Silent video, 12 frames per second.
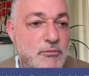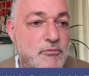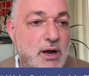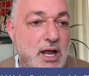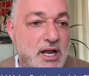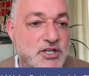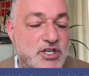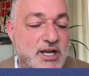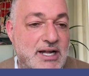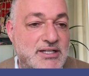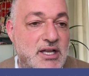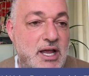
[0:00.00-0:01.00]
Right. And she
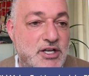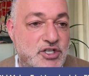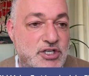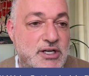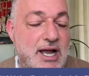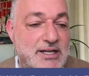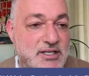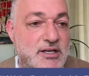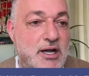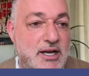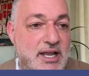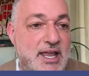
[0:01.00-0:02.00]
got
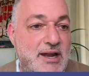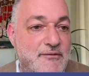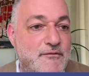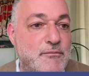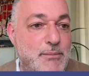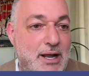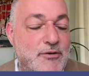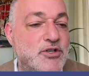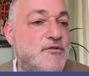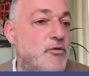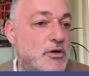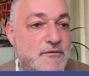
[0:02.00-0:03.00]
denied again for marriage
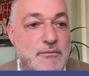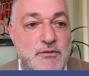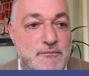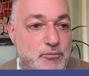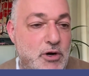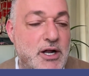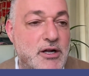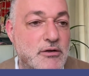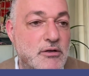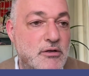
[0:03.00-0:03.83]
fraud from the prior.